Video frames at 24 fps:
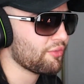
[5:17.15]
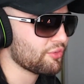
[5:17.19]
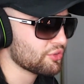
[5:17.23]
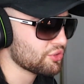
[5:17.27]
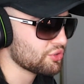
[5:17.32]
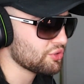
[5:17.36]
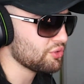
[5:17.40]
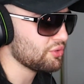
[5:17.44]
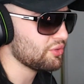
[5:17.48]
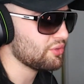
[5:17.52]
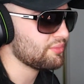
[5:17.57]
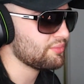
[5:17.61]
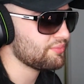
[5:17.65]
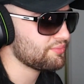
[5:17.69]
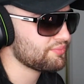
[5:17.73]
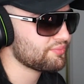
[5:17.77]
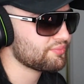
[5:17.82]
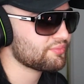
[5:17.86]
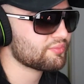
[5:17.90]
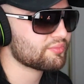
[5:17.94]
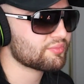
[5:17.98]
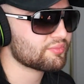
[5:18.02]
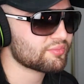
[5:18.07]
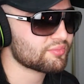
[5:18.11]
for sure.
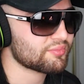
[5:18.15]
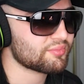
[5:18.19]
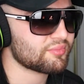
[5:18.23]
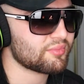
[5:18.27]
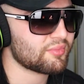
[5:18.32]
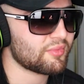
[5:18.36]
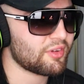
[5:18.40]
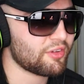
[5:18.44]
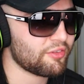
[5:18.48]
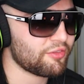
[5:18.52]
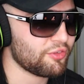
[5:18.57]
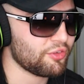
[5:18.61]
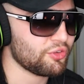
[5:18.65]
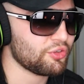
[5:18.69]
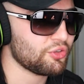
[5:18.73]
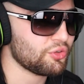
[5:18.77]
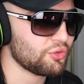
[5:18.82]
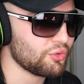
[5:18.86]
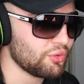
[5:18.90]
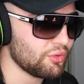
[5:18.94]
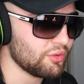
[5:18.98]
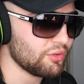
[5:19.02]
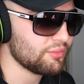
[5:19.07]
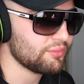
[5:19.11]
For
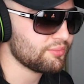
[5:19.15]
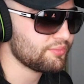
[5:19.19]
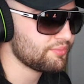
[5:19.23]
sure.